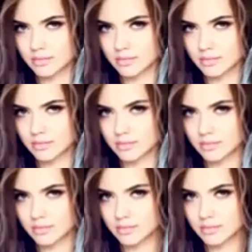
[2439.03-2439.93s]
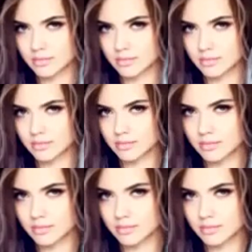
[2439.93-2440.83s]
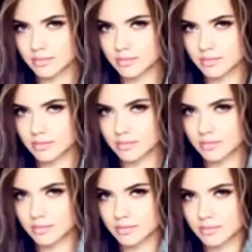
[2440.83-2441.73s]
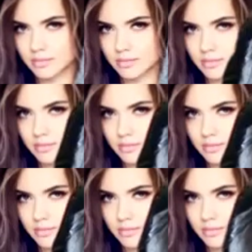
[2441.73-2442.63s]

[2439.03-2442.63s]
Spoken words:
This person isn't speaking.